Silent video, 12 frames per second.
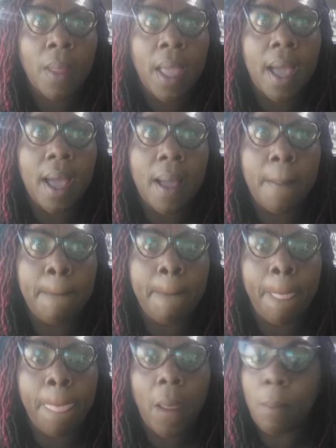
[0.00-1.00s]

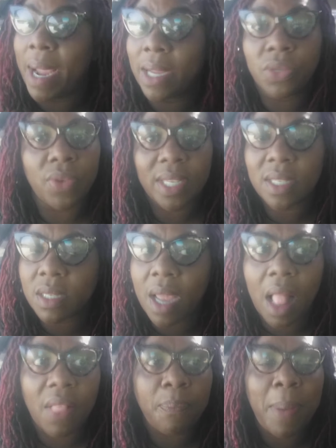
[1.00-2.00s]
um, my dress
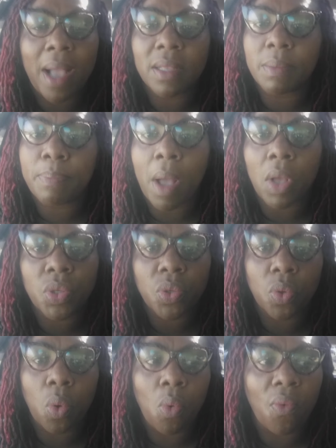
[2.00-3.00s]
style part and
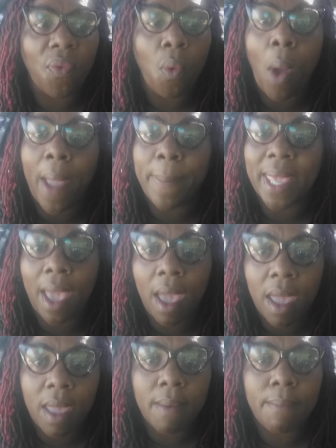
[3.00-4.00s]
parcel of who I
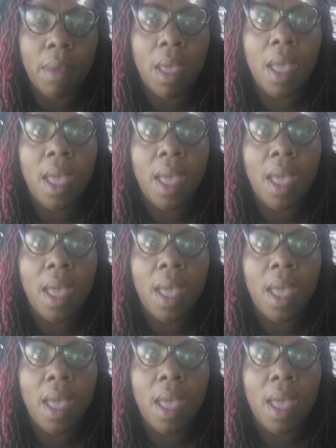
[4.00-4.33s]
became.